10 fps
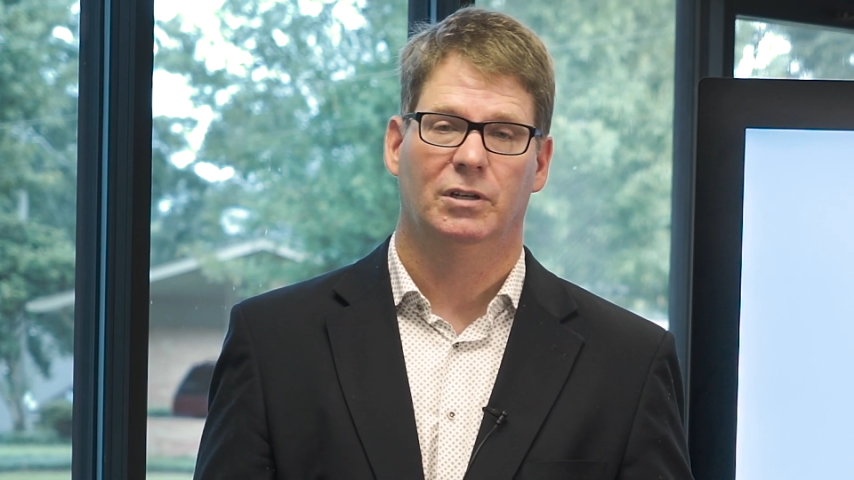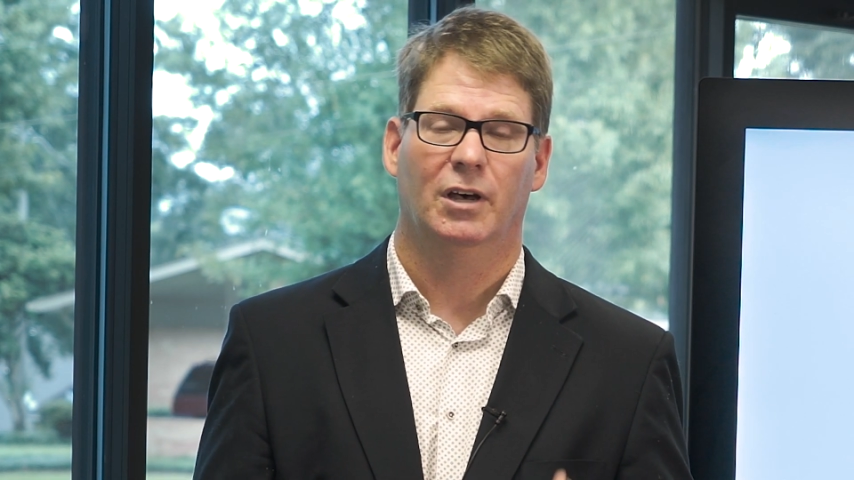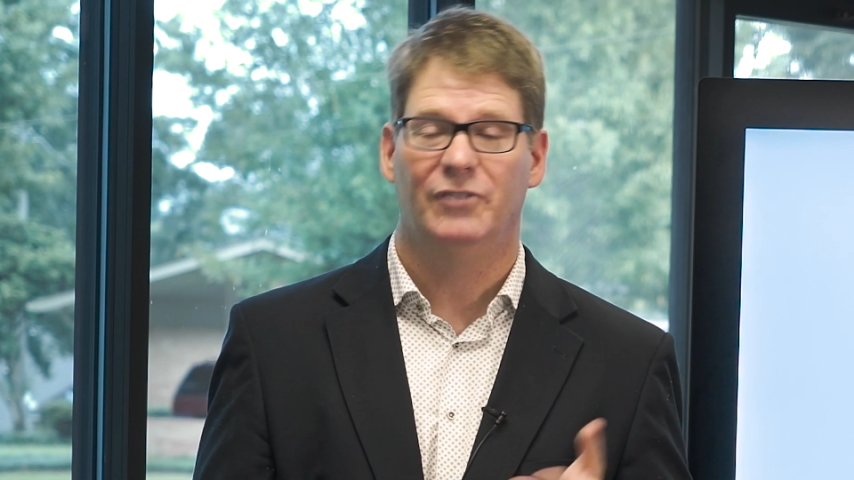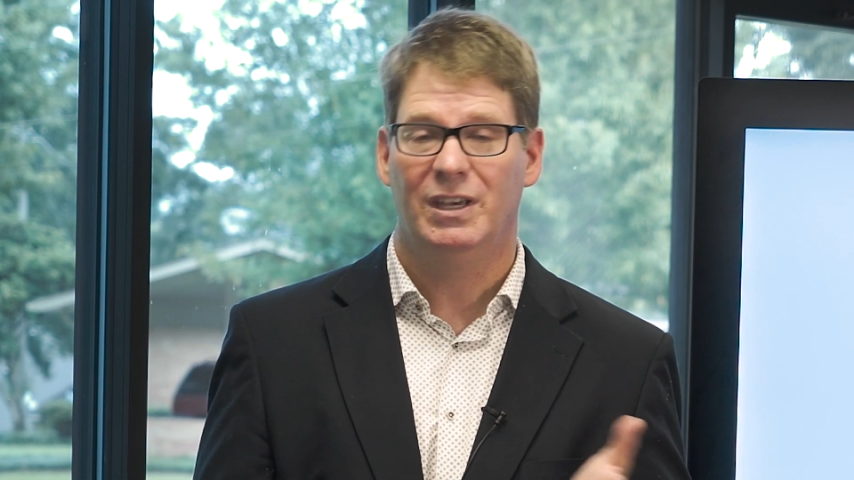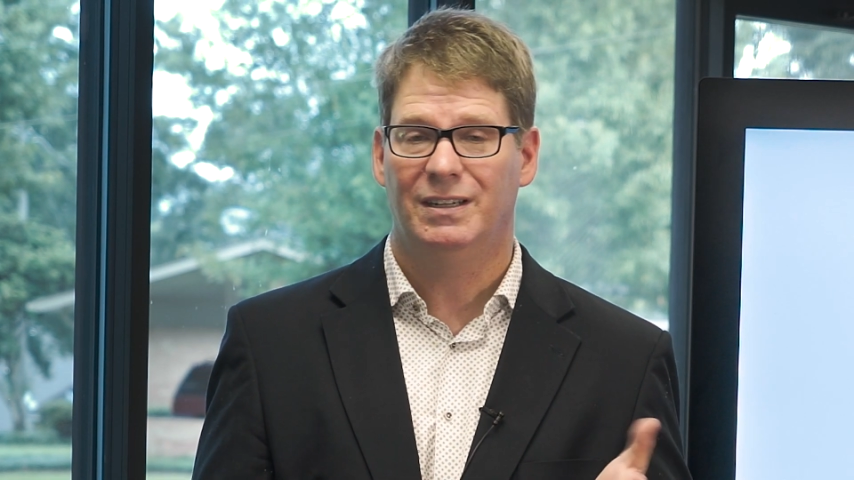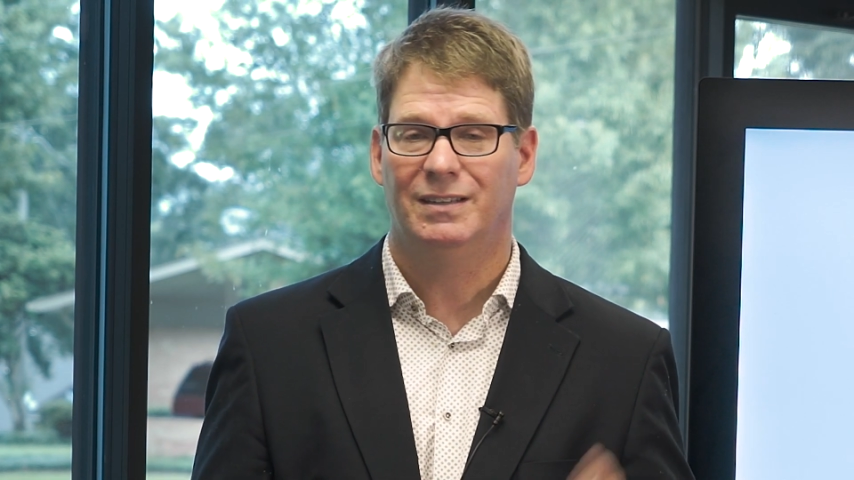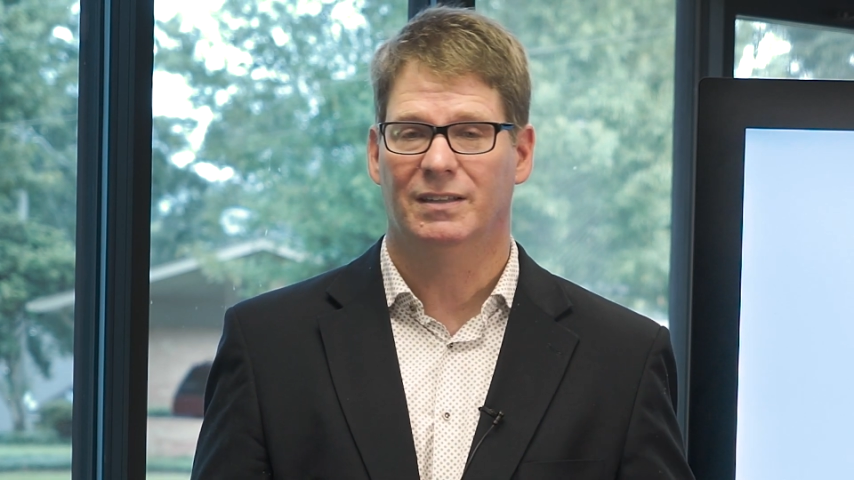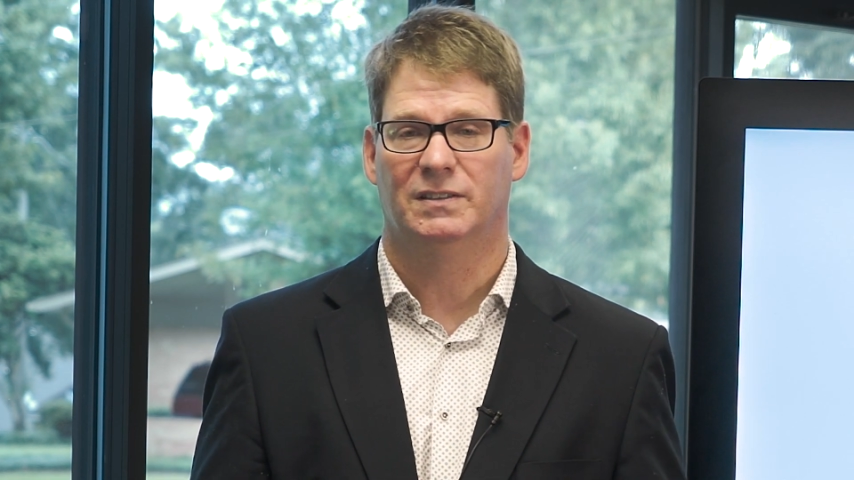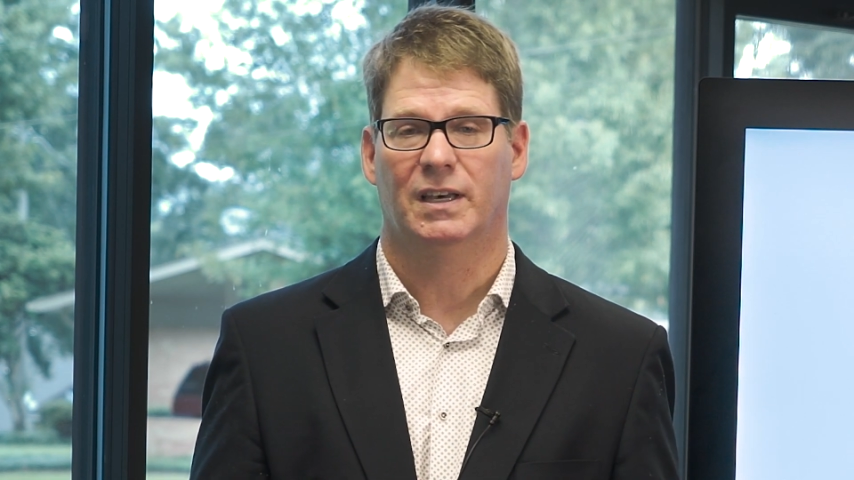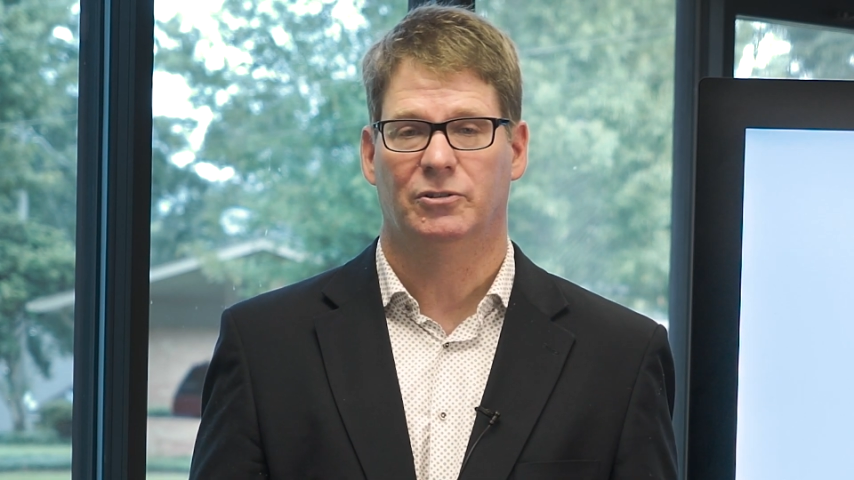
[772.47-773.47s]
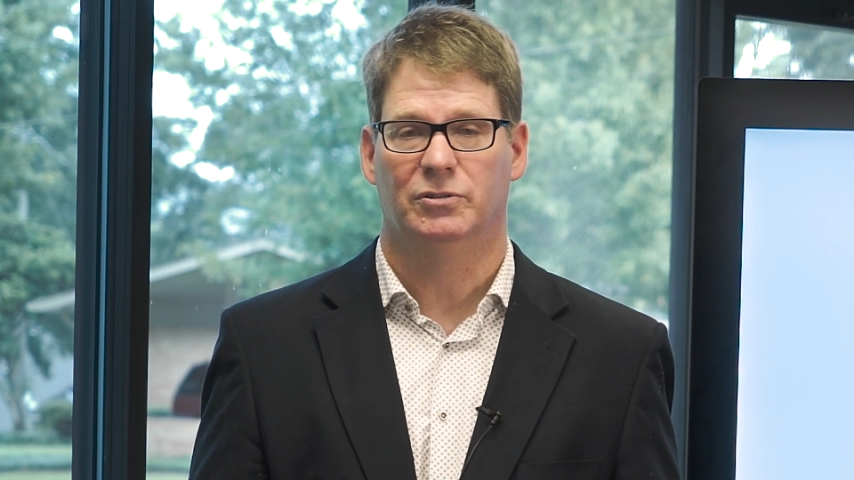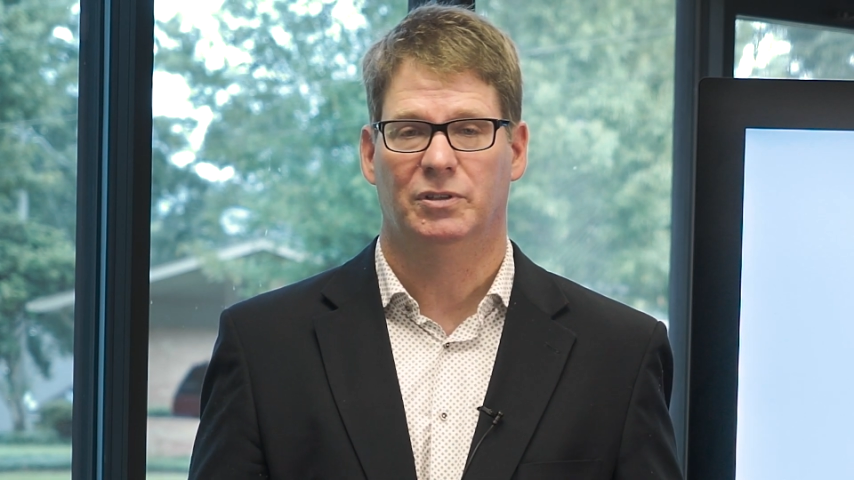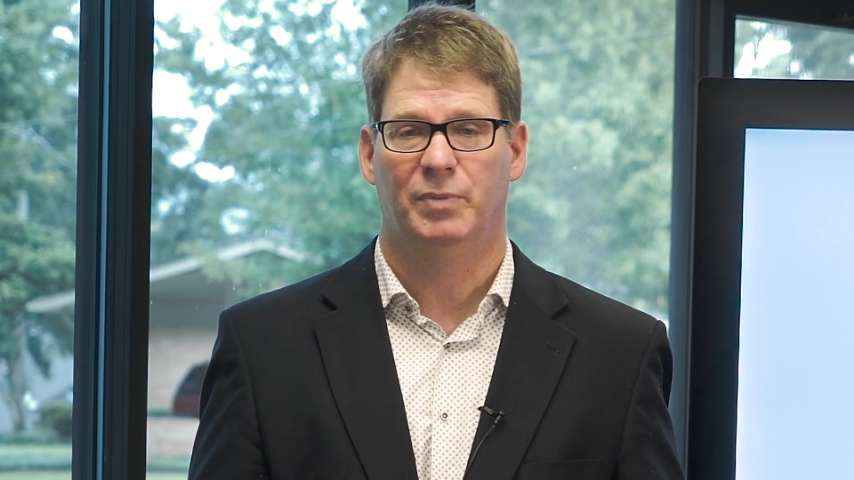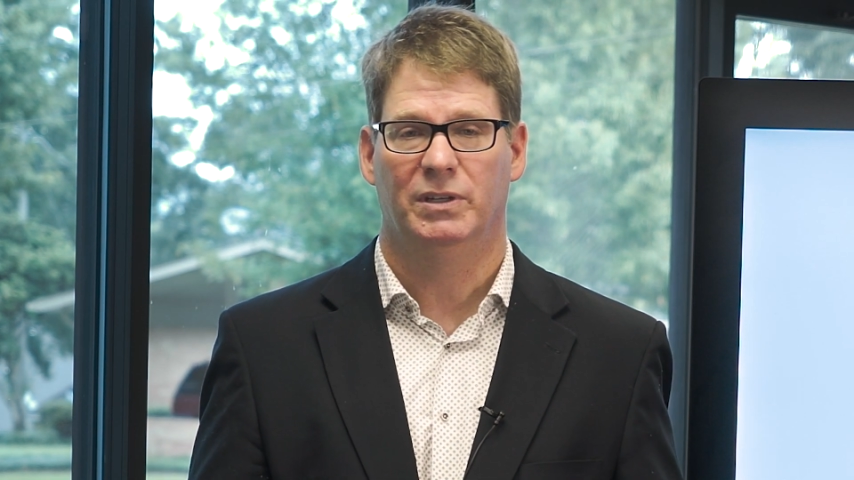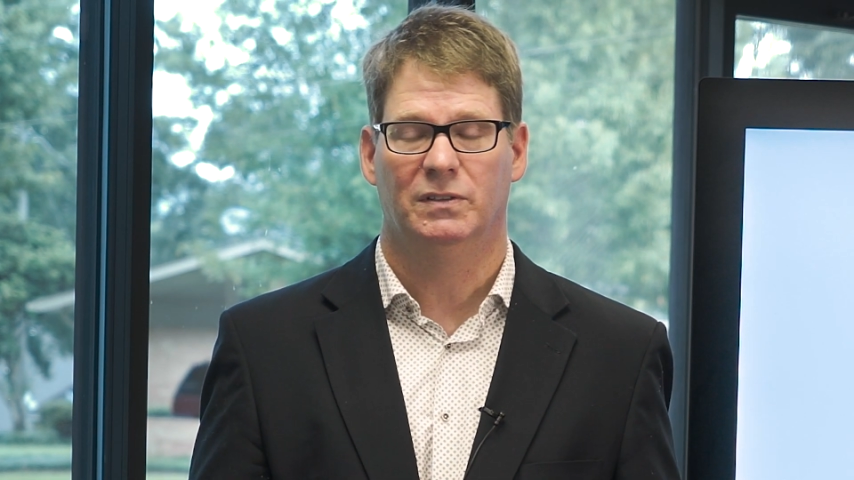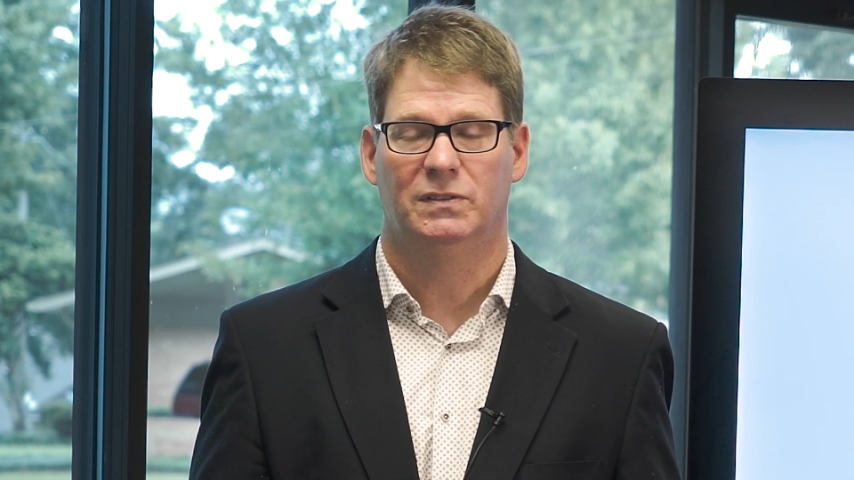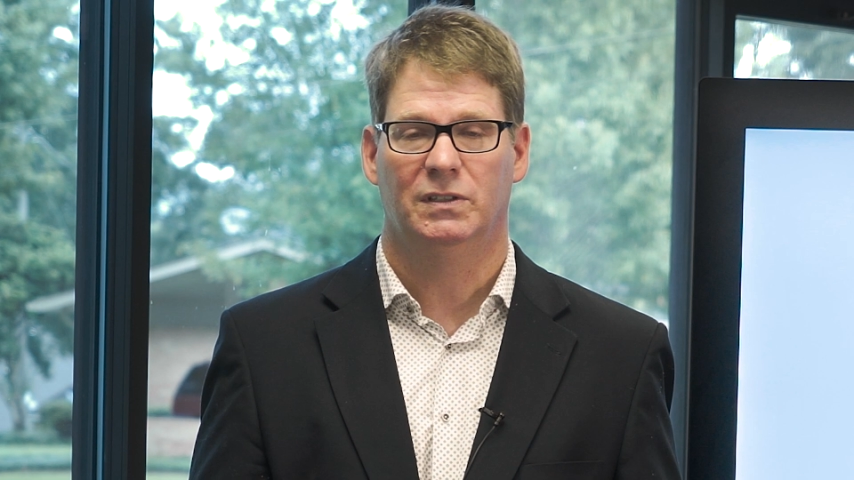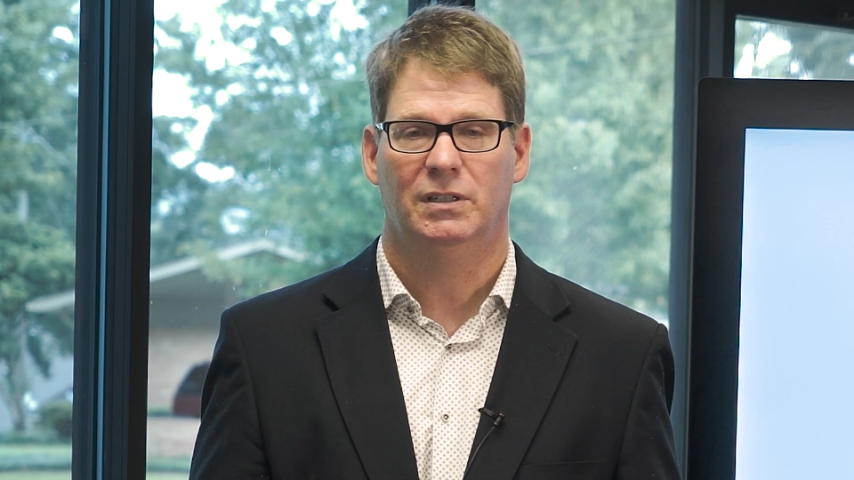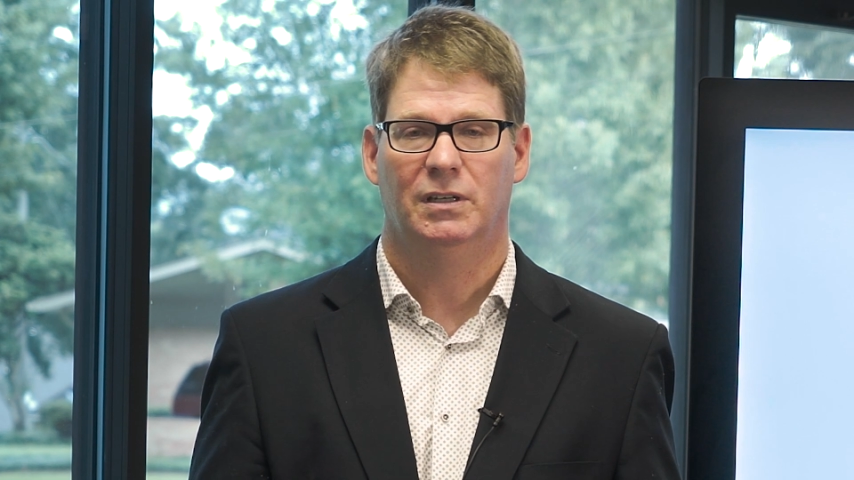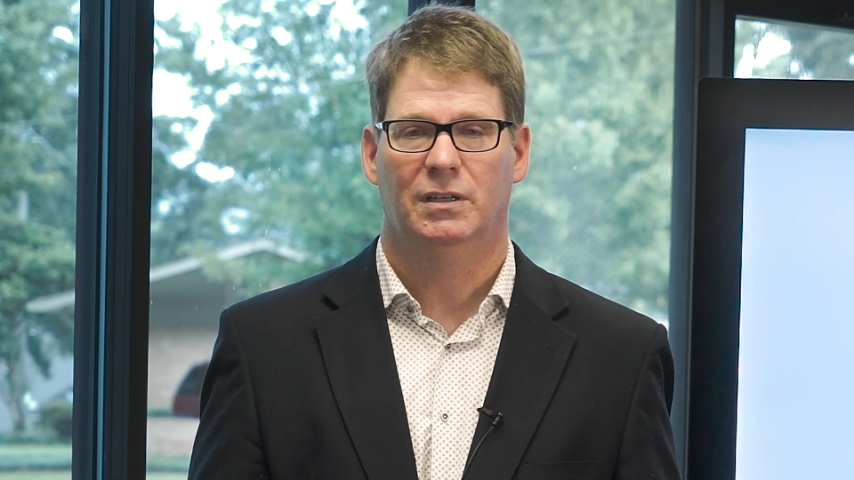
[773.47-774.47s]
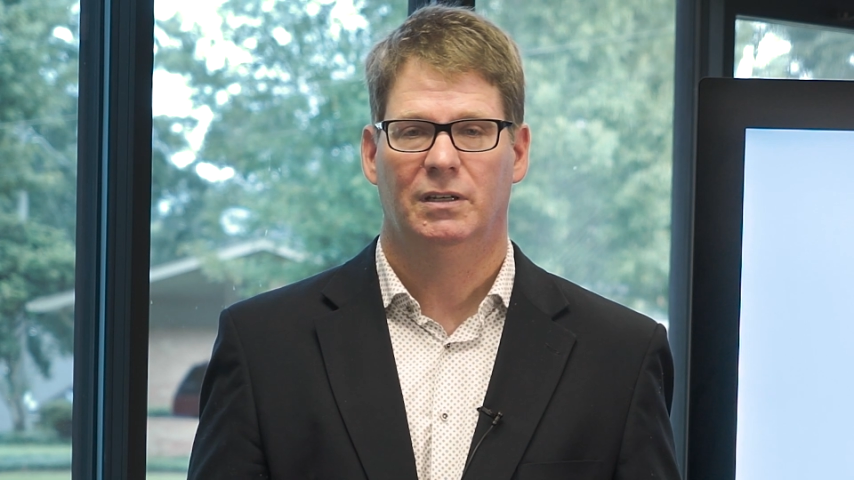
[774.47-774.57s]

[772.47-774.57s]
of ending the cycle of dependency